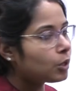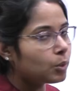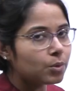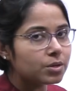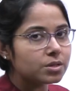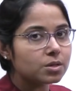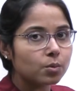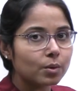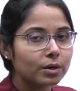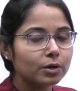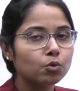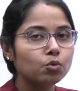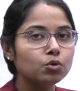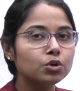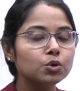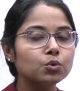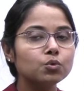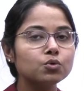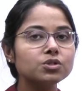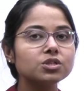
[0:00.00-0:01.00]
he was the one who
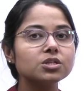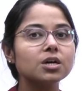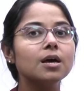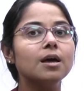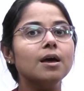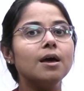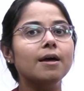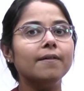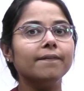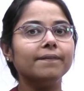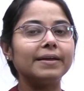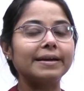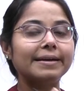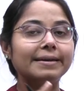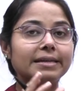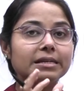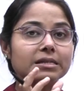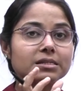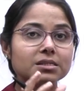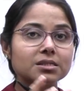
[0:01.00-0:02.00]
used the
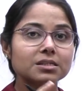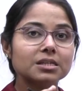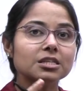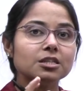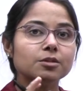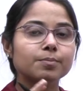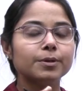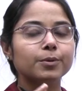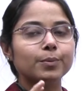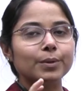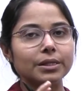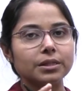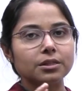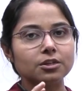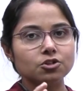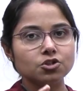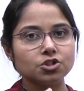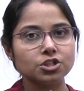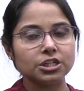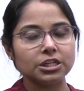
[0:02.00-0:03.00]
distance between
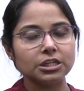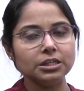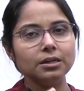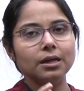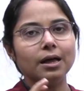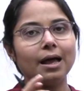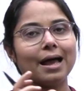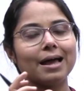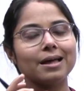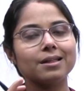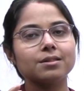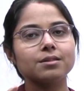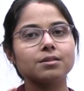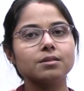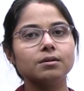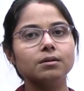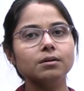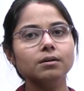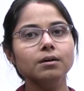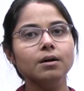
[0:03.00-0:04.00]
the gene as
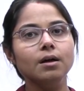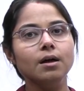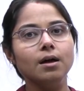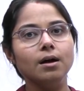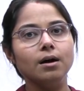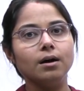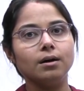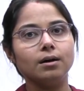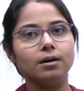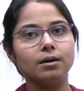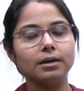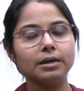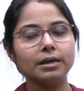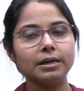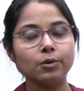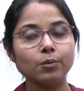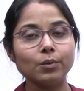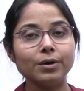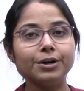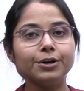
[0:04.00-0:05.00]
the
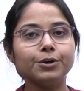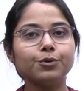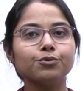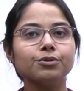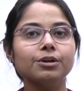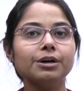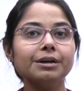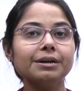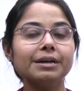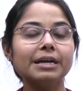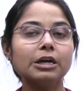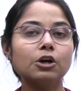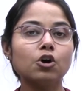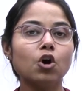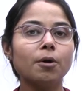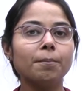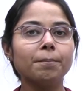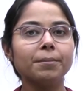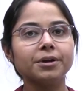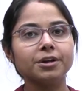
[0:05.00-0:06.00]
equivalent to the
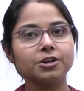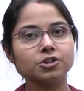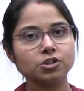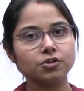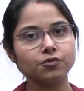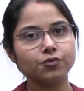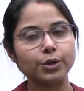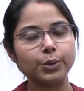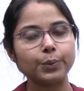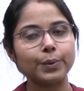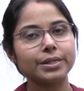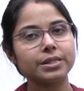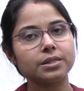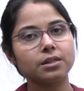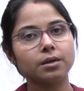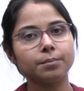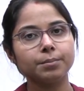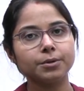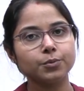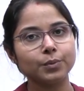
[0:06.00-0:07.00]
recombination
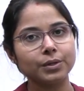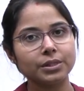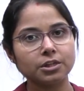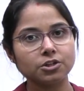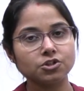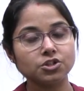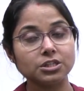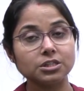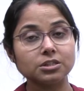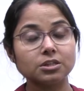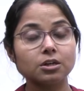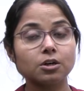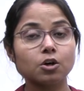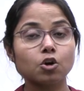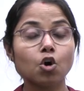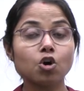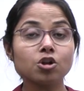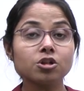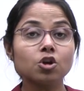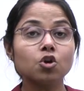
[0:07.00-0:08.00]
frequency between the gene, the
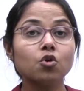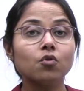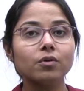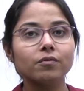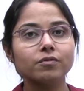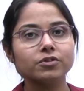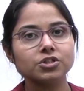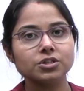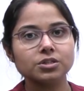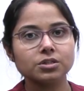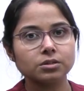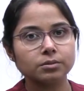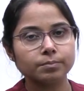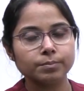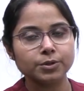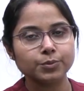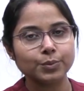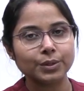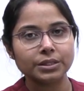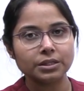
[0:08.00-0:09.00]
crossing over which is
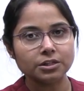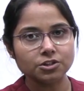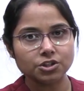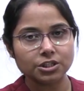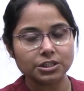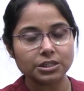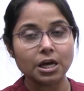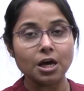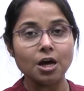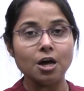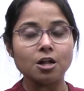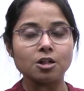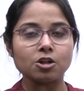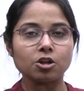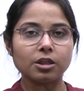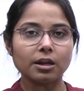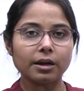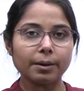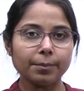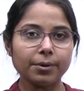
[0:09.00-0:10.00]
between the gene. So
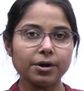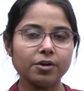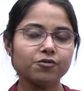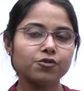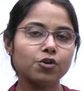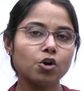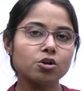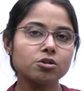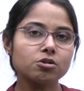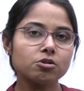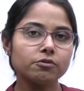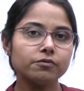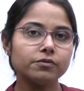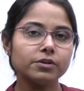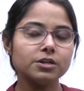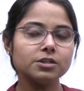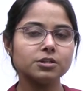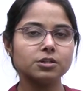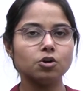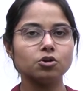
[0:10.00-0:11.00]
the number of
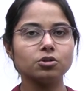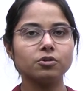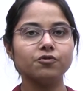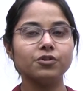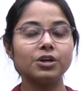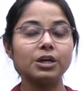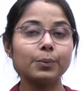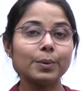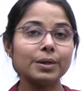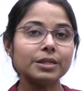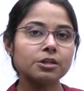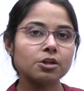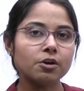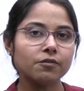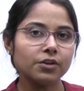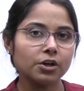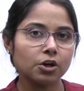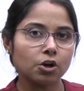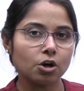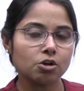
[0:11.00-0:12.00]
crossovers or the frequency
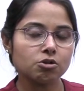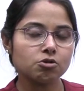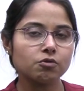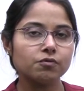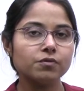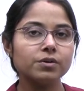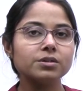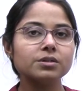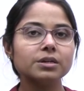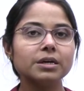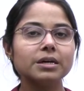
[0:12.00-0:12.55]
of the crossovers